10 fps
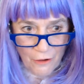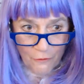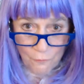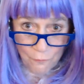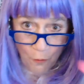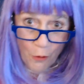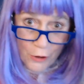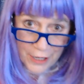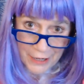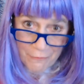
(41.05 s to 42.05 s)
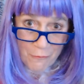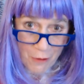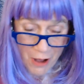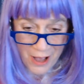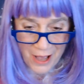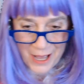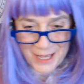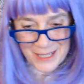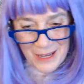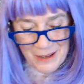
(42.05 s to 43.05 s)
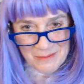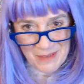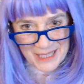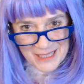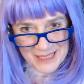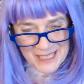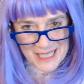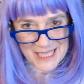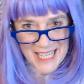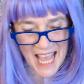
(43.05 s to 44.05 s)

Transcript: 41. Oh my goodness.